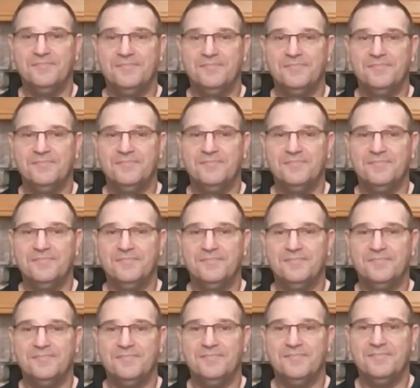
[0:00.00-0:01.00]

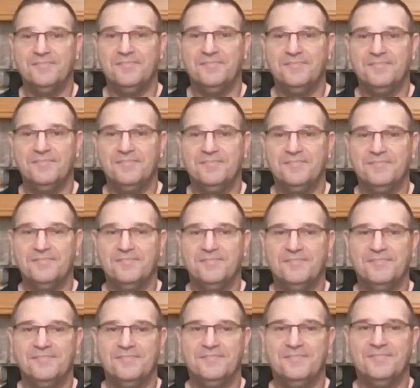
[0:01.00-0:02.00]

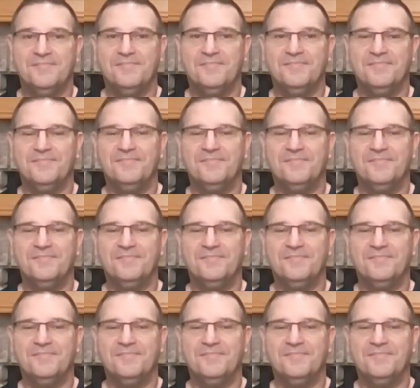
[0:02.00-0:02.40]
(silent)